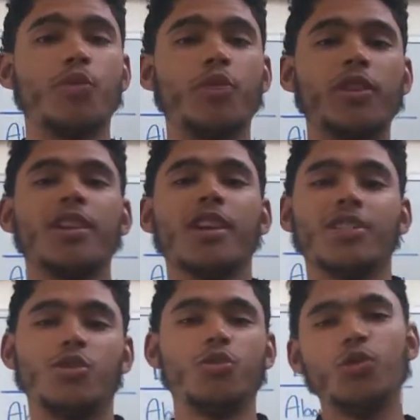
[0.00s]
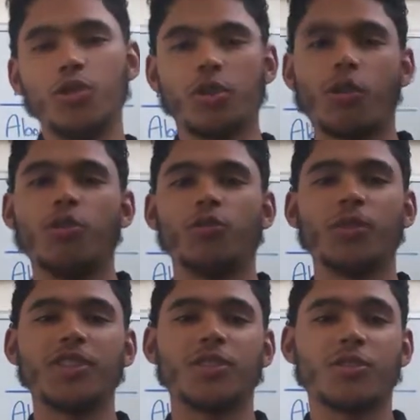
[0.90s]
point to do your own
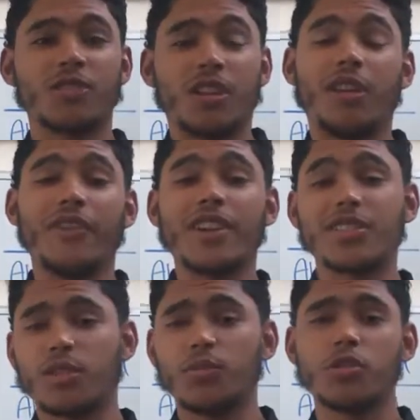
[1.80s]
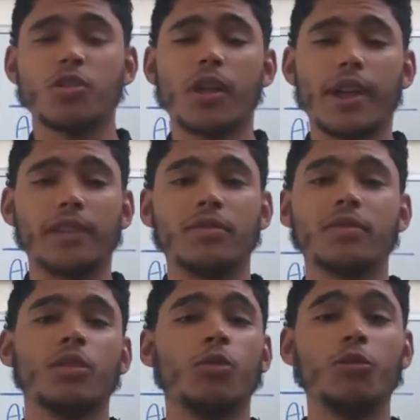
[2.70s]
research and invest in what you like.
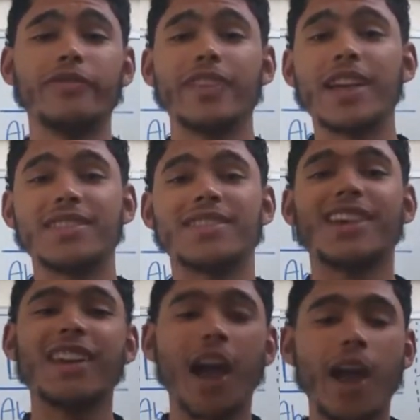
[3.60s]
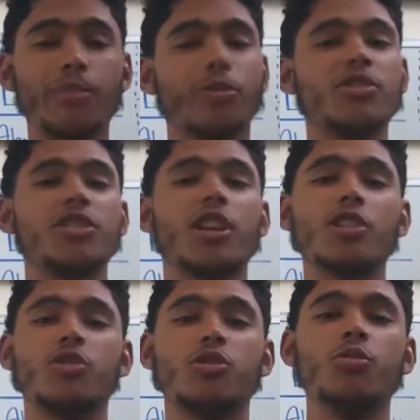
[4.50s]
With that said, I
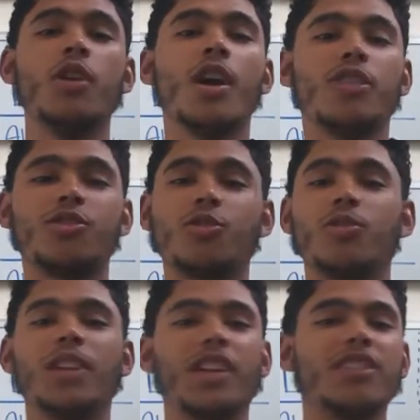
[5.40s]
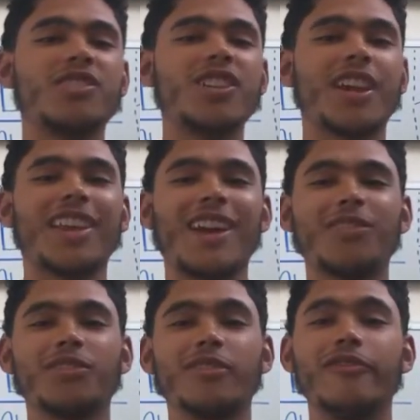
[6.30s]
appreciate you tuning in, checking
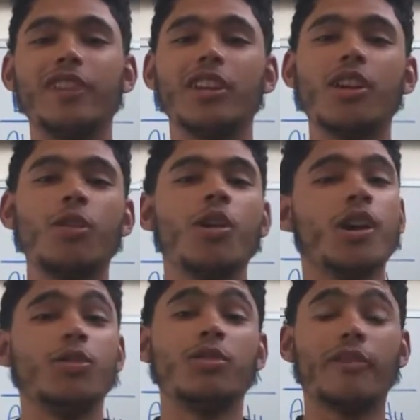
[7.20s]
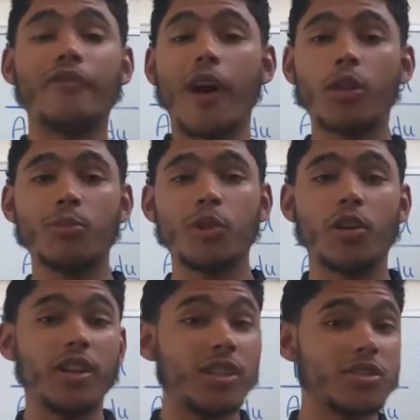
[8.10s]
out the video. You can follow me
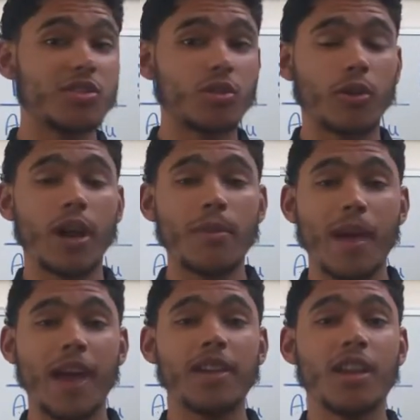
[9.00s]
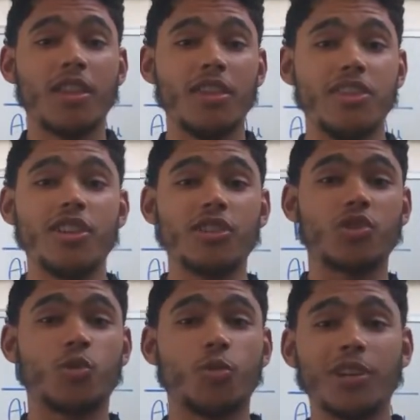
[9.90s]
on Instagram at the
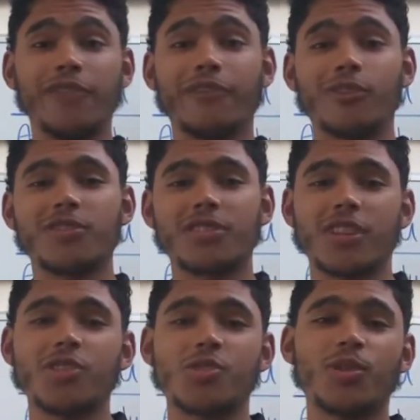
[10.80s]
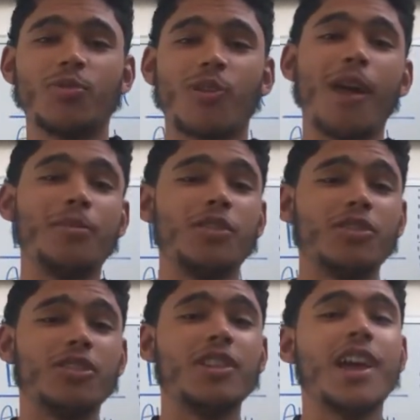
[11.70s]
21st Century
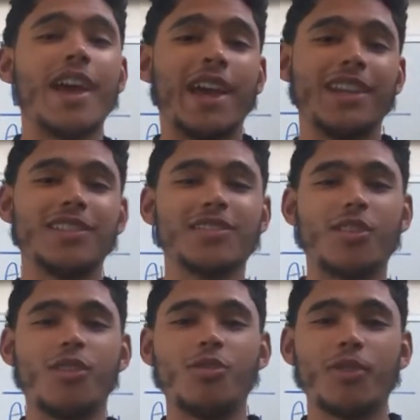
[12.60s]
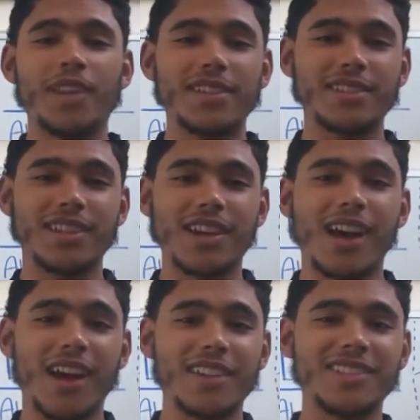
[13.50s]
Robinhood, and as always,
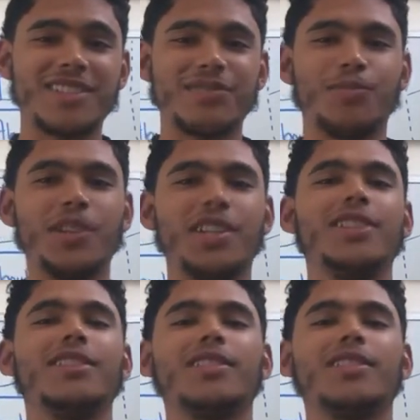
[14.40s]
Godspeed.